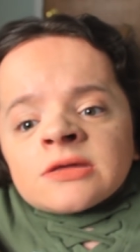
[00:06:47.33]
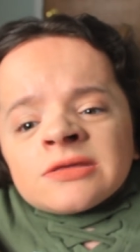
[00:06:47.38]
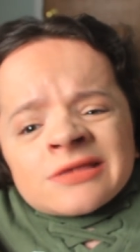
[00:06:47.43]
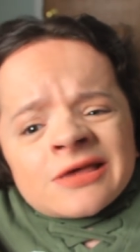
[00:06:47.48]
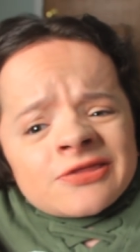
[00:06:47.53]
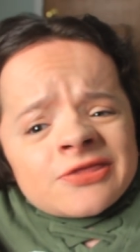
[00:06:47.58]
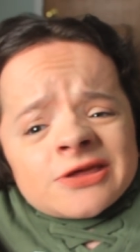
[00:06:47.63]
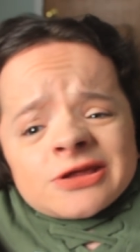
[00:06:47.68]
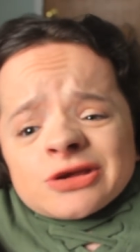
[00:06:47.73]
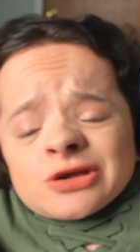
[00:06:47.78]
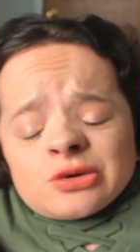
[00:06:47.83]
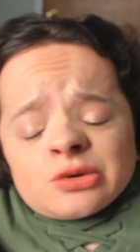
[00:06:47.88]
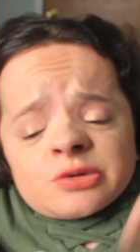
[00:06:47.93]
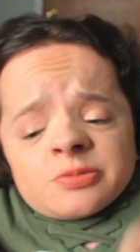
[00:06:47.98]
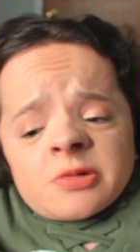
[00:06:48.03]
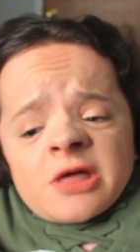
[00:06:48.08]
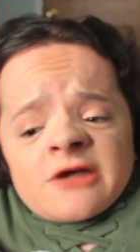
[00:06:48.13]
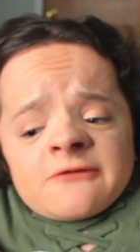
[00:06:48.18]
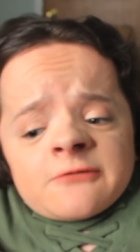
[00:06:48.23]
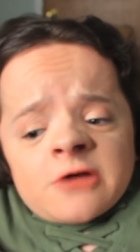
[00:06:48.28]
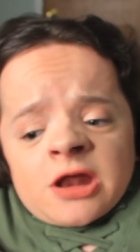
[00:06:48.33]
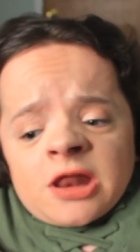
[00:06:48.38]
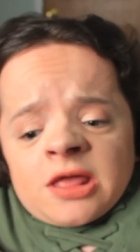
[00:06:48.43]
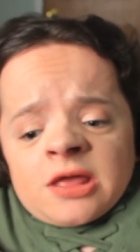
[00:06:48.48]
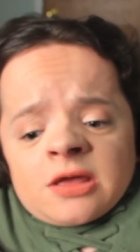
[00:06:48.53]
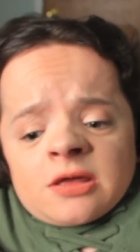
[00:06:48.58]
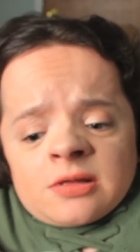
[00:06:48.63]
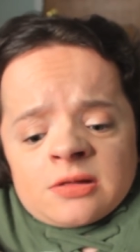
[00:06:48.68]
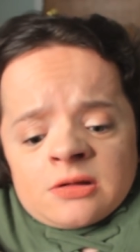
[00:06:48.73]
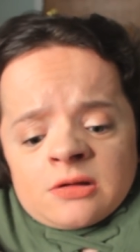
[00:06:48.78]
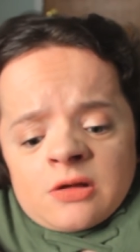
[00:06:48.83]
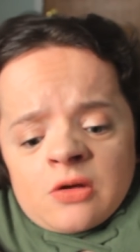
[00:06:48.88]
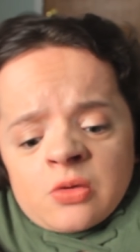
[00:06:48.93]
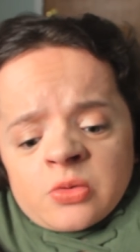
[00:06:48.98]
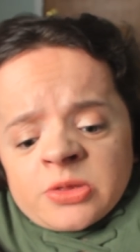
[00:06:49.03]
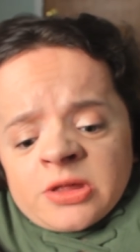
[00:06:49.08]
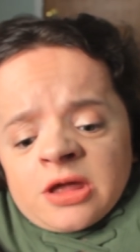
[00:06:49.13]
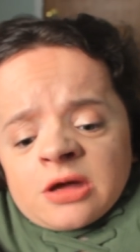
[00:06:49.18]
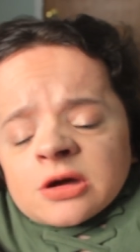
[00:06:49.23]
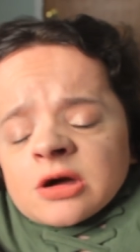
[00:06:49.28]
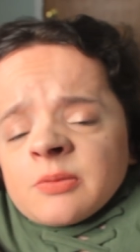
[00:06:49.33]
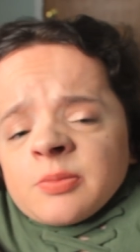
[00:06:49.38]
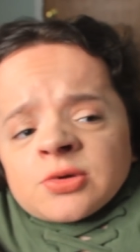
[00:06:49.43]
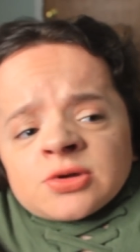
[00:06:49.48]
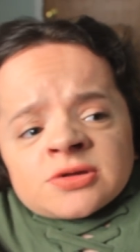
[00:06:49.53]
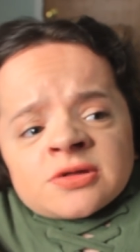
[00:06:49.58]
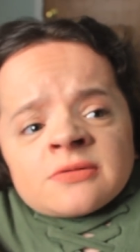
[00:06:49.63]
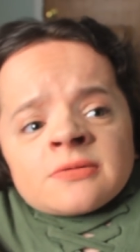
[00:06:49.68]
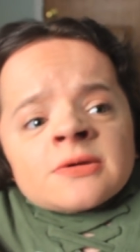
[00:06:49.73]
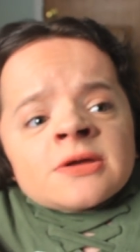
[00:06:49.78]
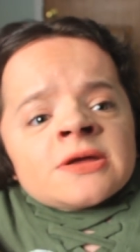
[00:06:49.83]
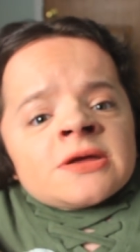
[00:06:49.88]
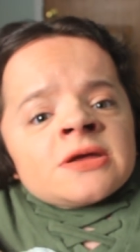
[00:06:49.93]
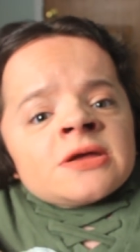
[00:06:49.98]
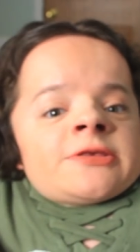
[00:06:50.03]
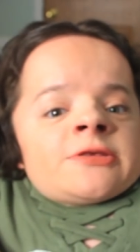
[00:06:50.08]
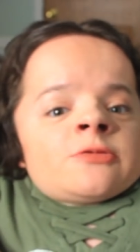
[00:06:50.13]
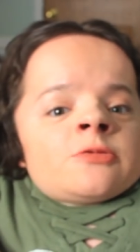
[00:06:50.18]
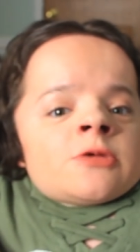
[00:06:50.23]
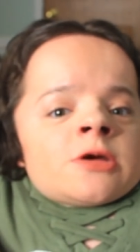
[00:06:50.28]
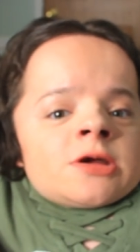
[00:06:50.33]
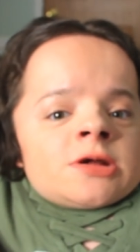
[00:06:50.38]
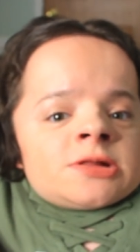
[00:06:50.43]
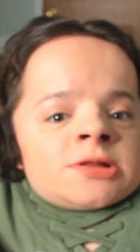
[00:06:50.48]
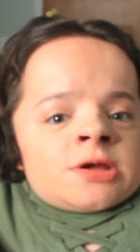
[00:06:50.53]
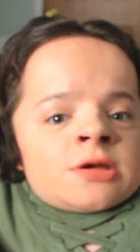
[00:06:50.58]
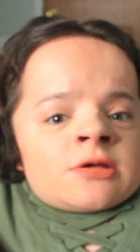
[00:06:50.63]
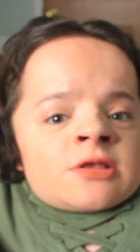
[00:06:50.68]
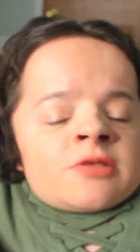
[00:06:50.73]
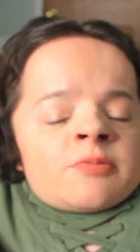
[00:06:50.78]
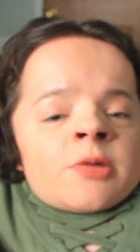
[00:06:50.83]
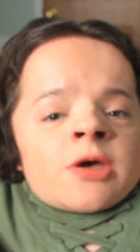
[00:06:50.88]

Nothing to do with Black Friday, only a couple of pieces were on clearance,